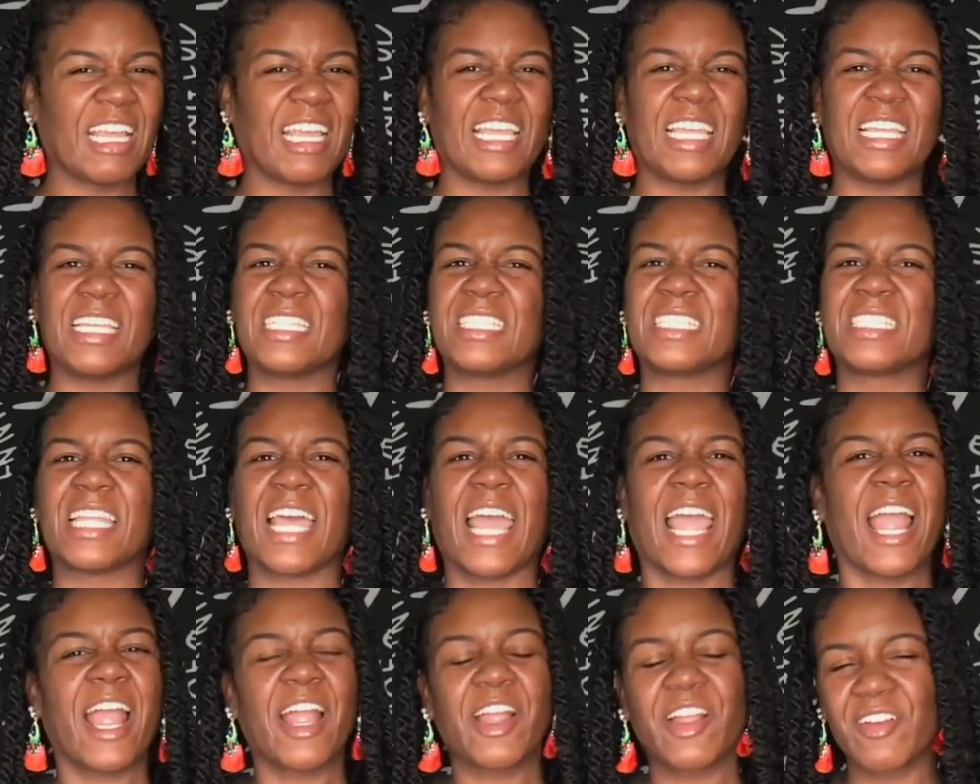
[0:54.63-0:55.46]
It's
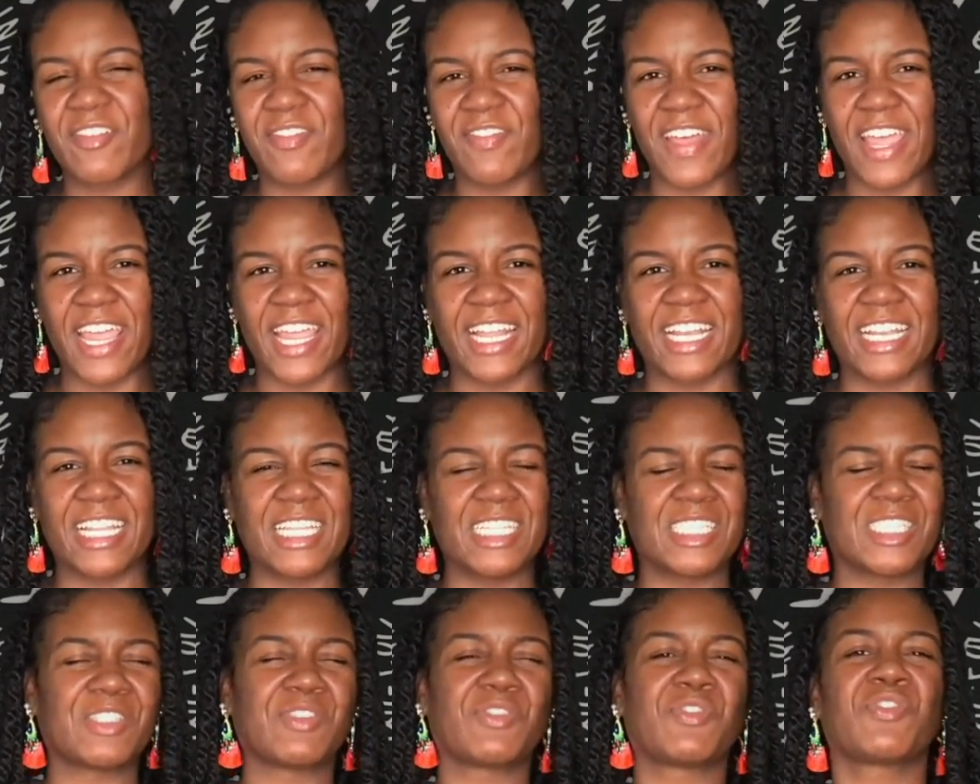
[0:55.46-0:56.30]
aggravating.
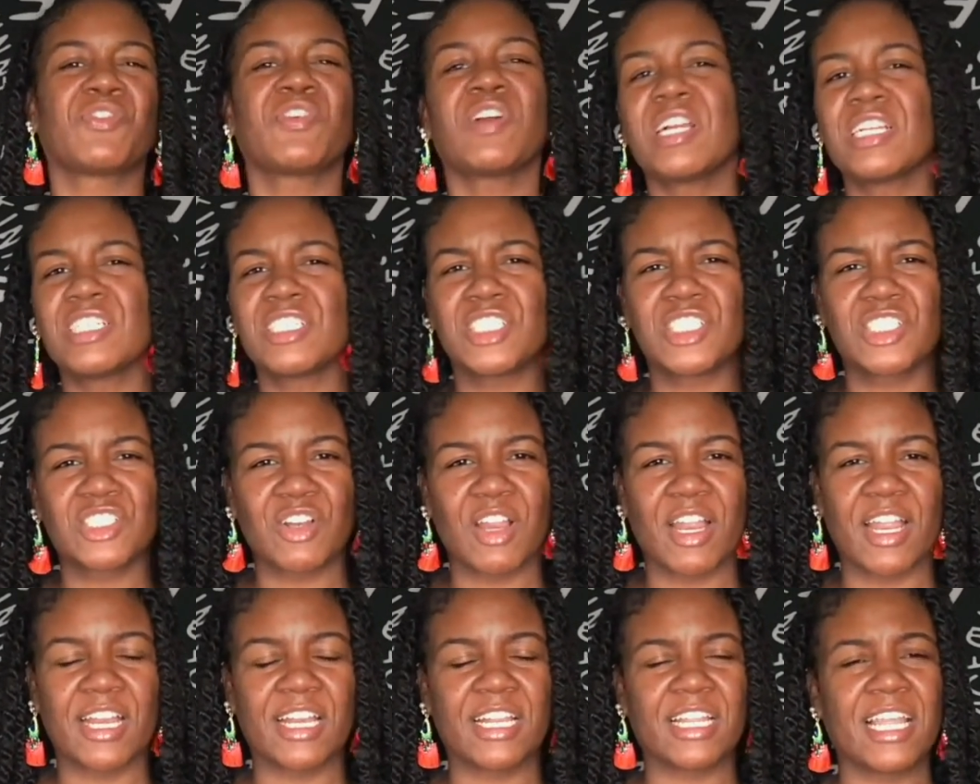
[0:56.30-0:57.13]
It's
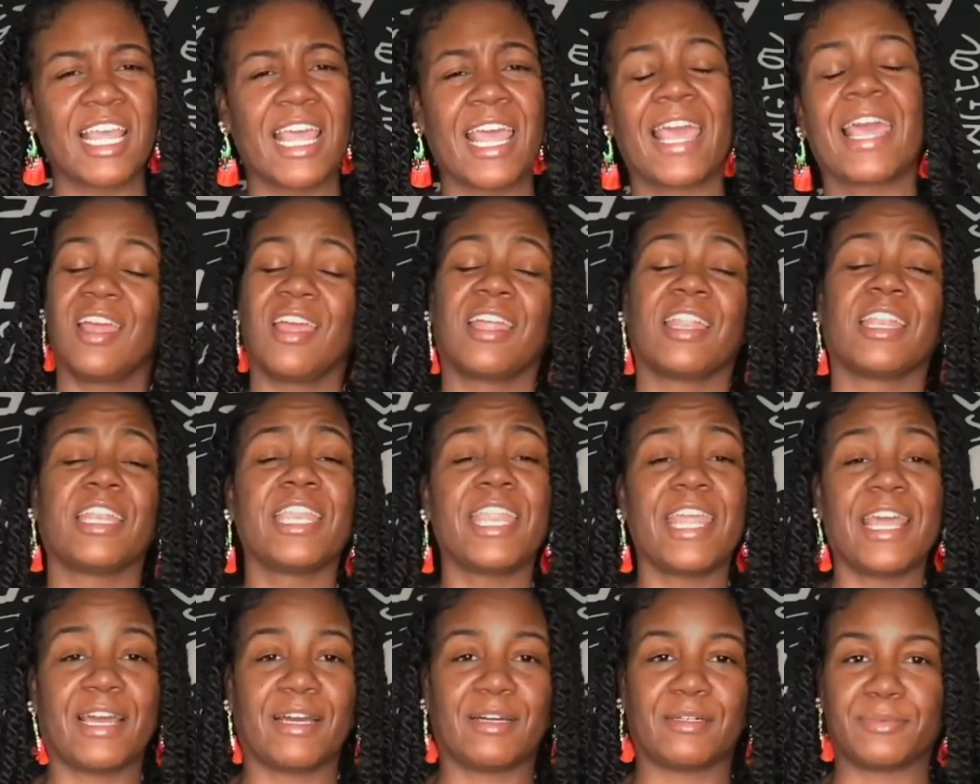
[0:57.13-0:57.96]
frustrating.
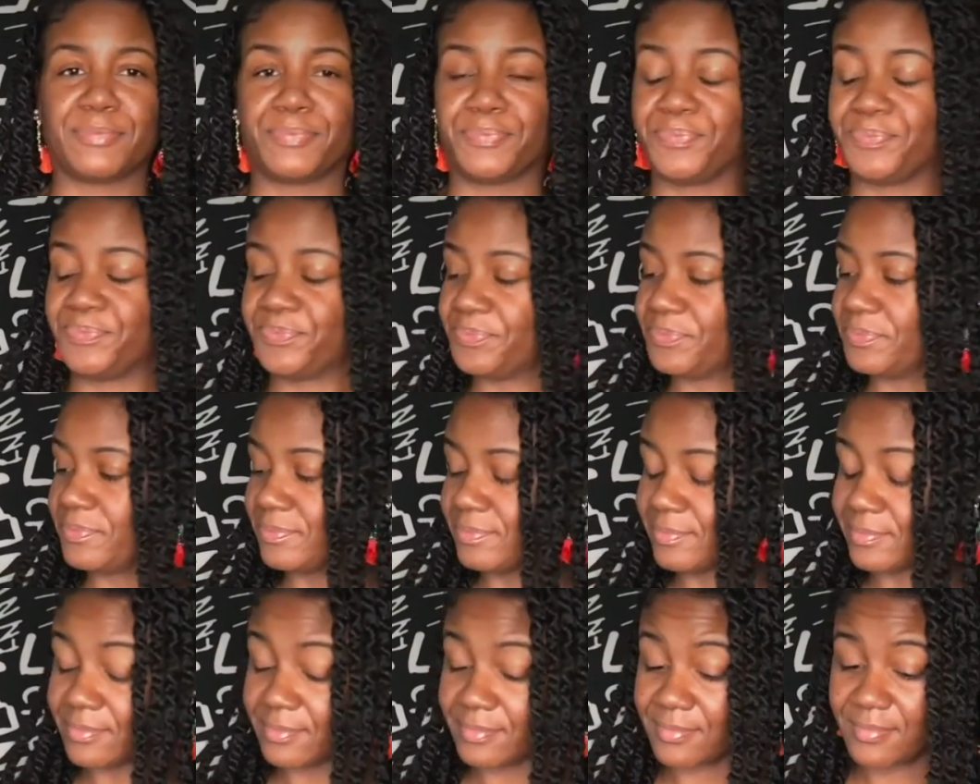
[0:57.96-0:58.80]
Now,
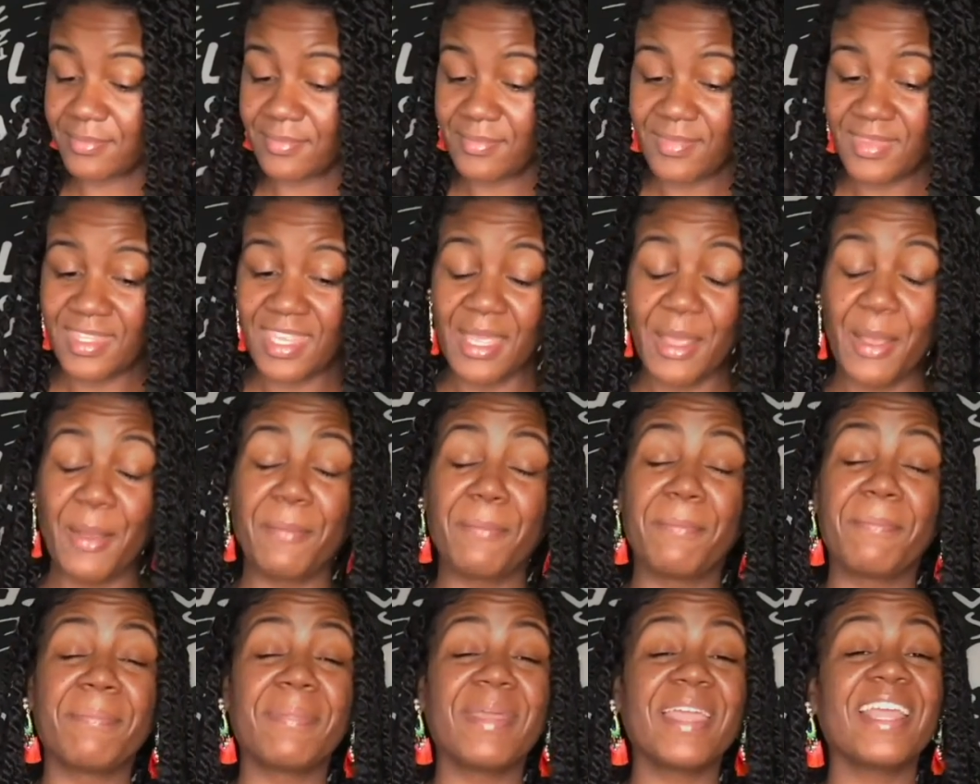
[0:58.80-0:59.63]

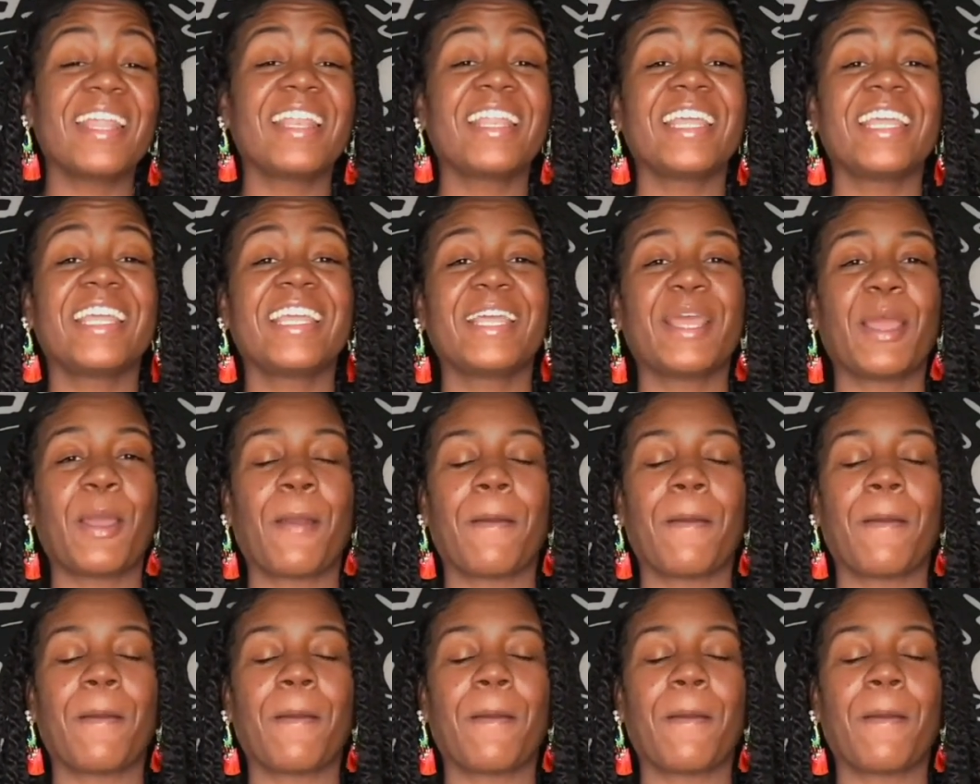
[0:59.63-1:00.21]
many